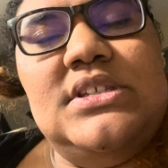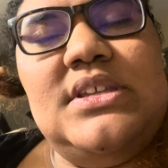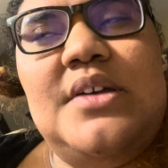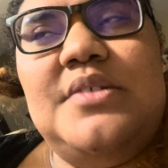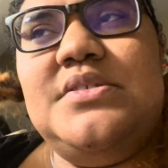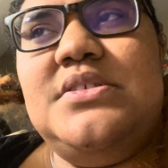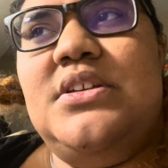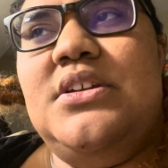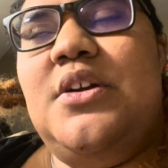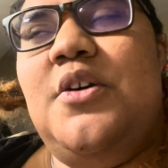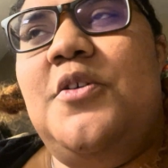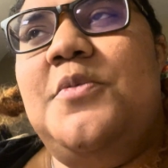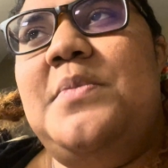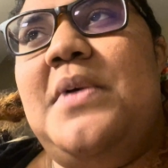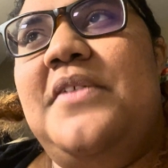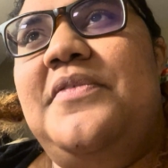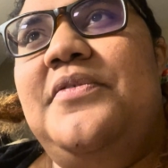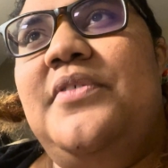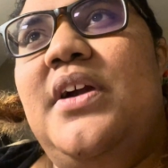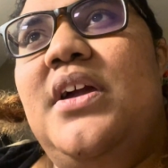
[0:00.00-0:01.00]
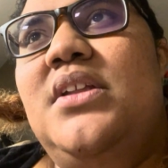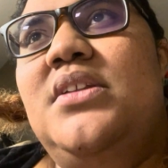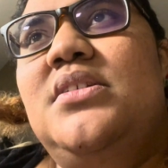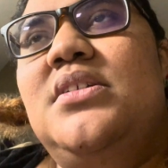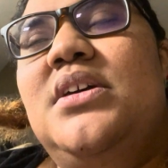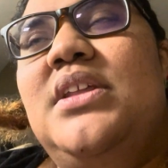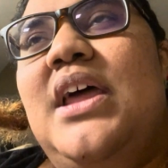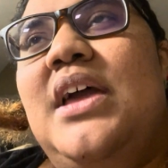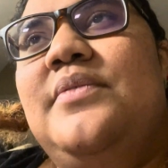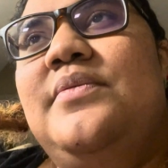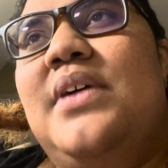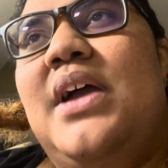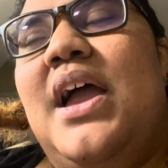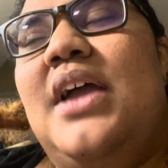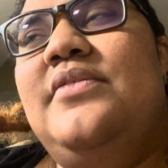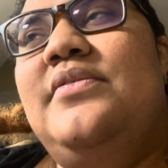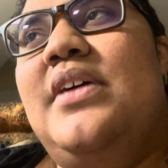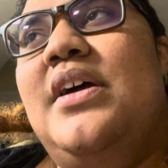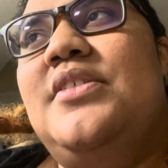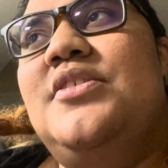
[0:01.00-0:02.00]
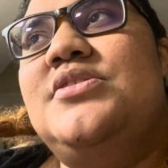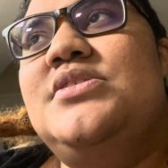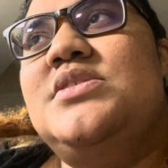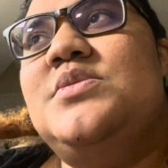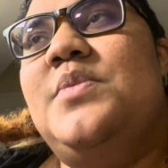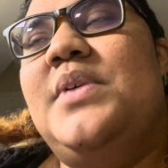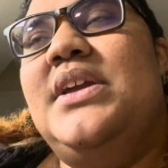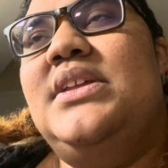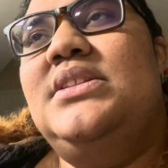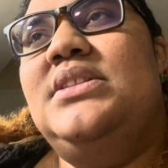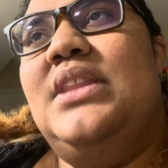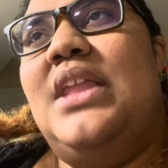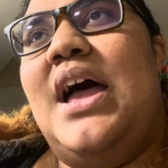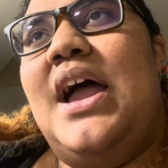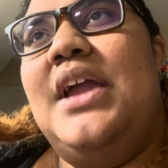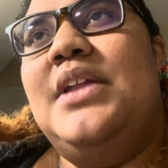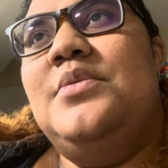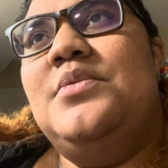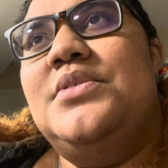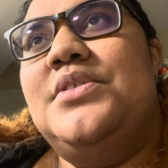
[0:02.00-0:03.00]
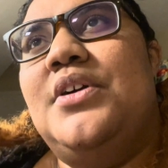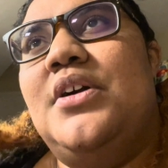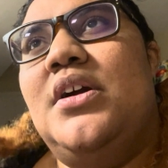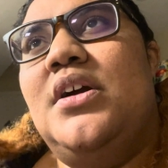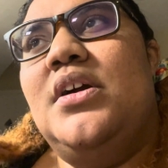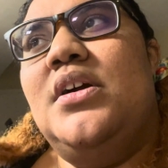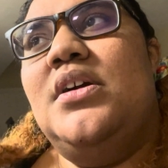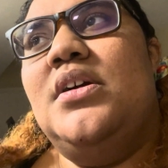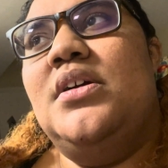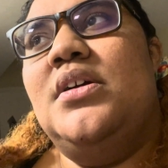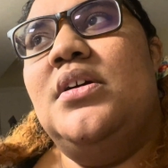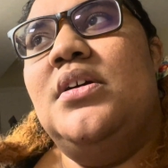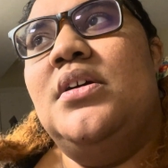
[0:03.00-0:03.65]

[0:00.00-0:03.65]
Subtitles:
I was gonna go with my friend, and I'd rather just wait in line with her.